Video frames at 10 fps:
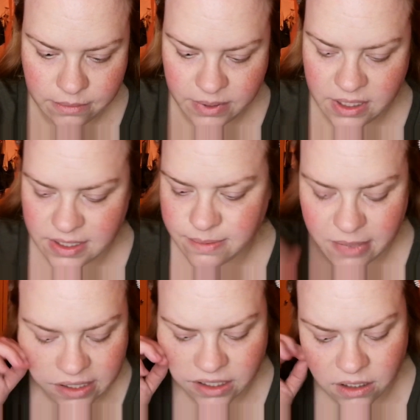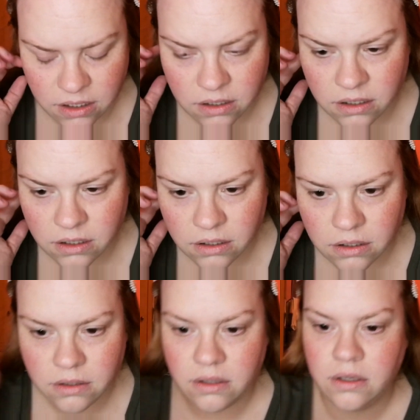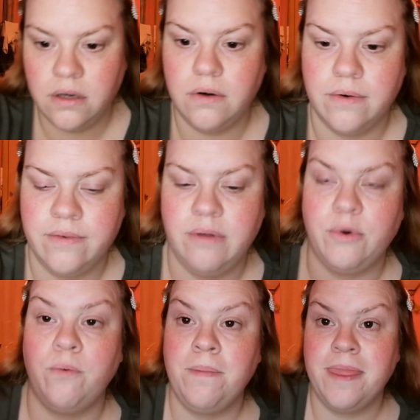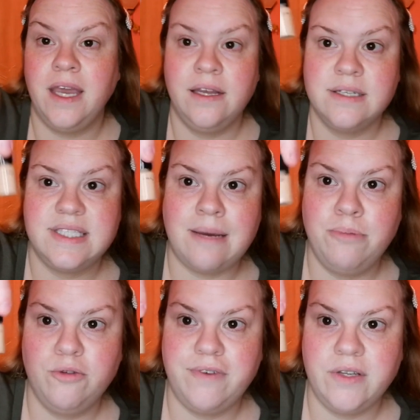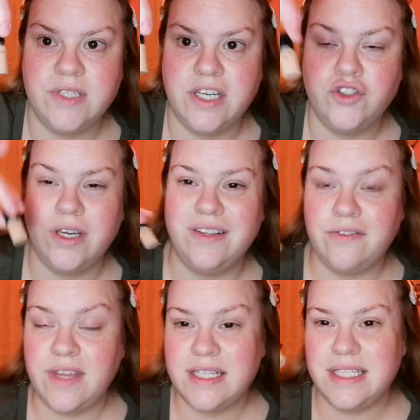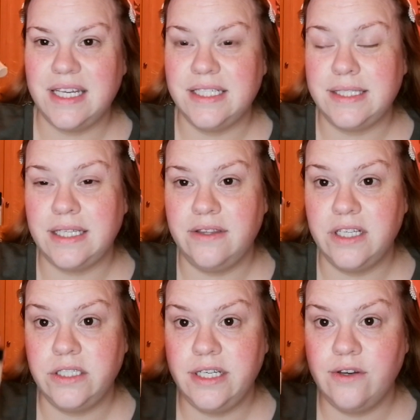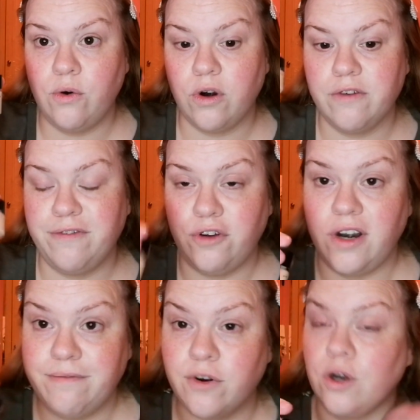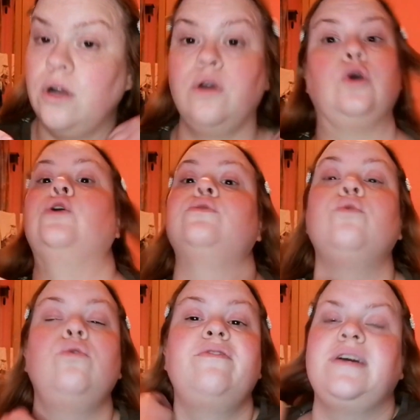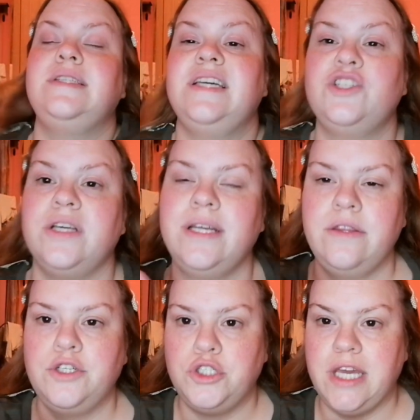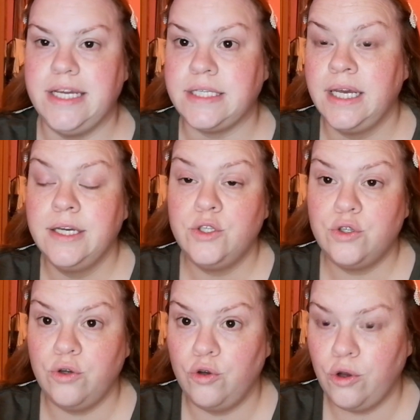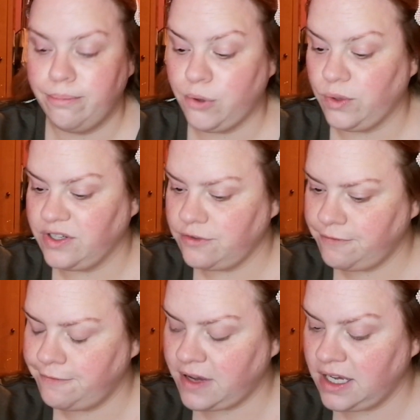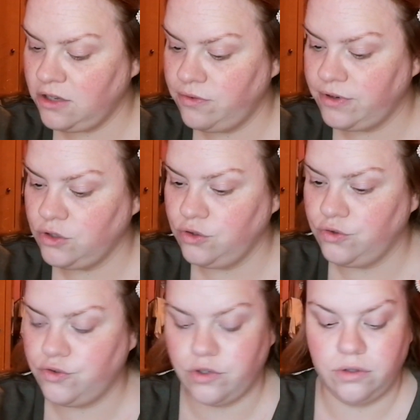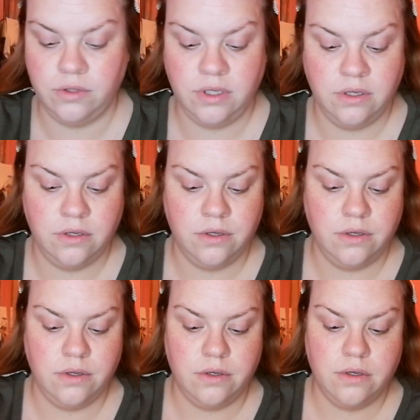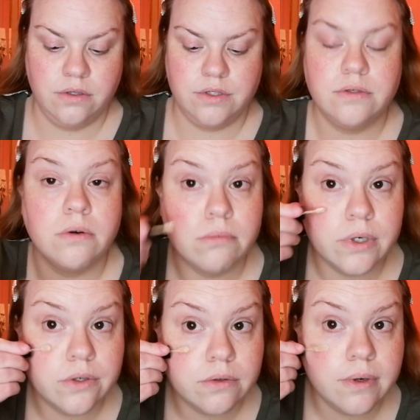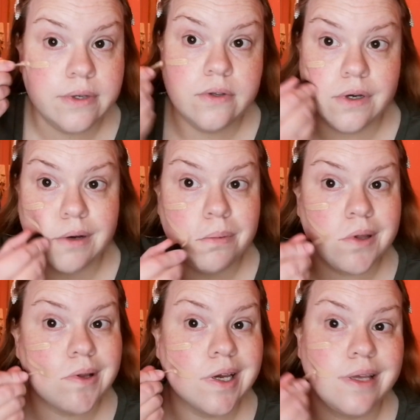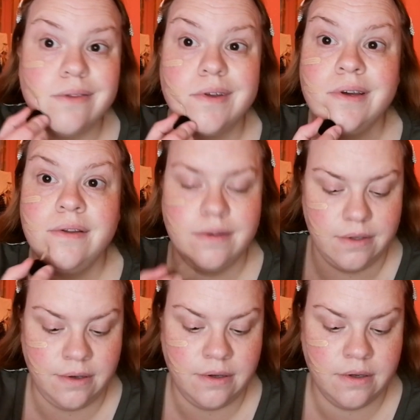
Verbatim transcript: Where is my... Oh, here we go. Sample foundation. This is the Dior Forever Glow Foundation in the shade 2.5 Neutral. So we're just going to apply this.